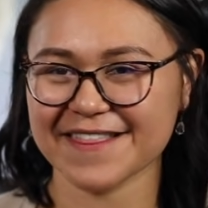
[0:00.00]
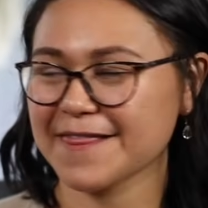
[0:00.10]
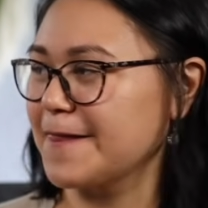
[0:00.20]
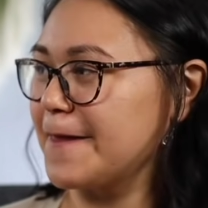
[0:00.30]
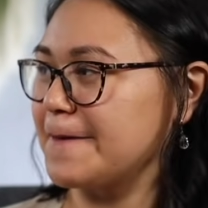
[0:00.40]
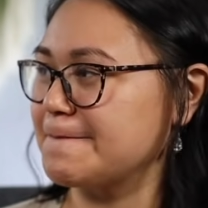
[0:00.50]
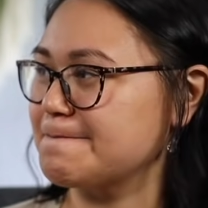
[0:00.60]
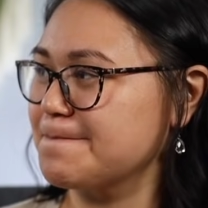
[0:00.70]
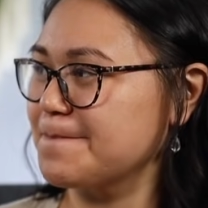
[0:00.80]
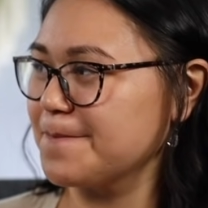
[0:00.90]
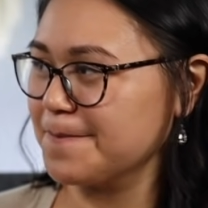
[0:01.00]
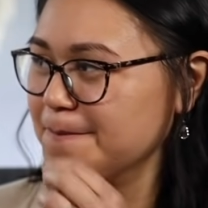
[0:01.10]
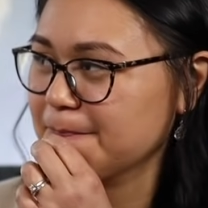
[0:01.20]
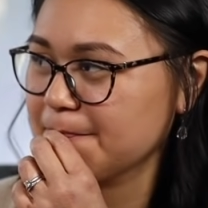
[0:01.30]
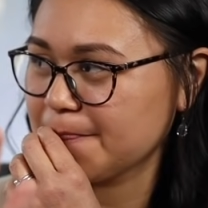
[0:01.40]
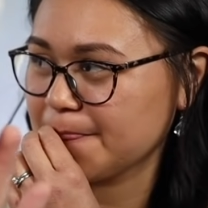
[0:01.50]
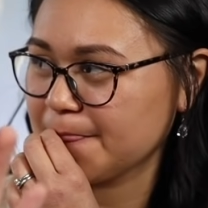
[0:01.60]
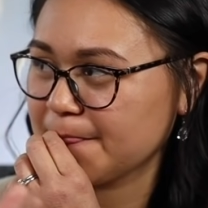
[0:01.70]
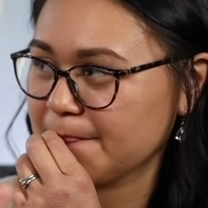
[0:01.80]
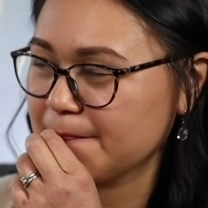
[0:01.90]

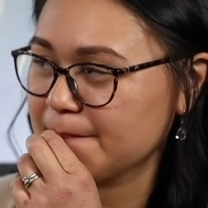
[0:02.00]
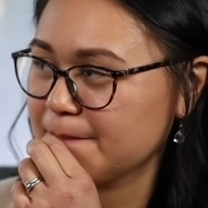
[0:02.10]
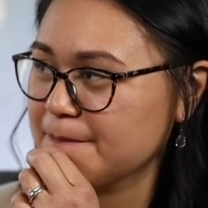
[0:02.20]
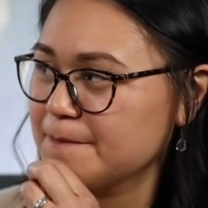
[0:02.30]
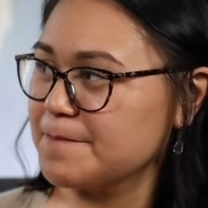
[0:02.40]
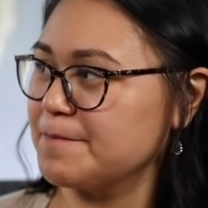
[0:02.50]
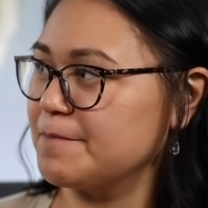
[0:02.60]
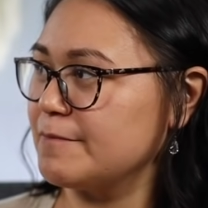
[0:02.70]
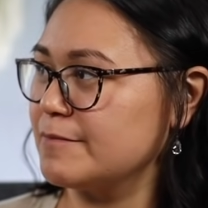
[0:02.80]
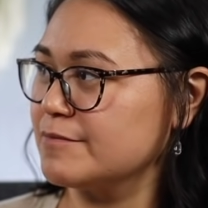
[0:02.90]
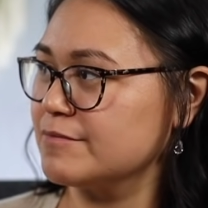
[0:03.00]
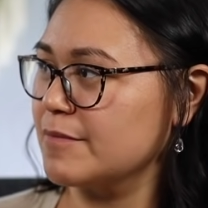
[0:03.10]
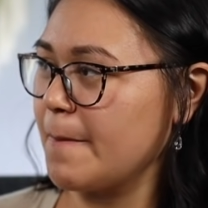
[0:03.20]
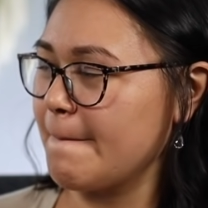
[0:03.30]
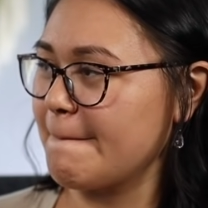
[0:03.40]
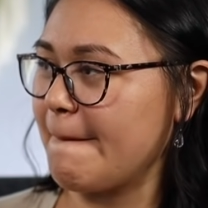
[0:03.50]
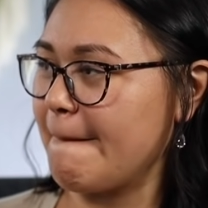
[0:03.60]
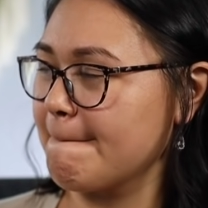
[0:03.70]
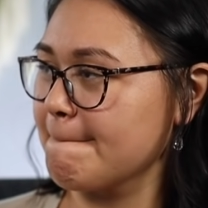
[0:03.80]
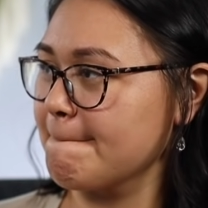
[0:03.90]

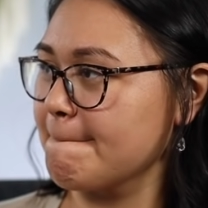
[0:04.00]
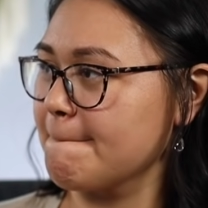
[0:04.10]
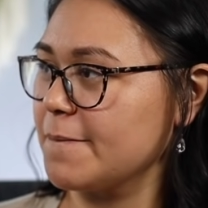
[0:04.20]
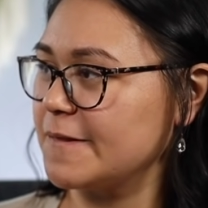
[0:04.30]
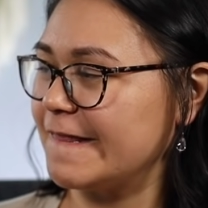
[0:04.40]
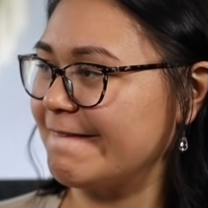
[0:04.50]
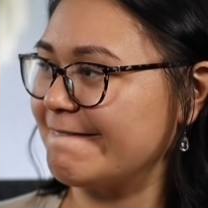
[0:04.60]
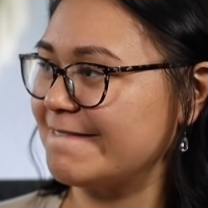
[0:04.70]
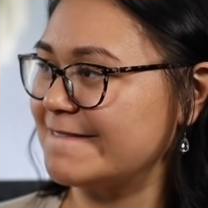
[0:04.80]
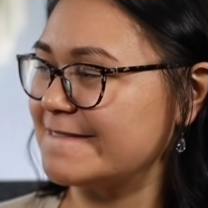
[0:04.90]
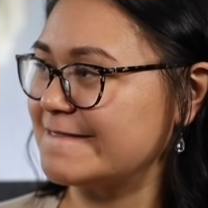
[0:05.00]
The person shown says nothing.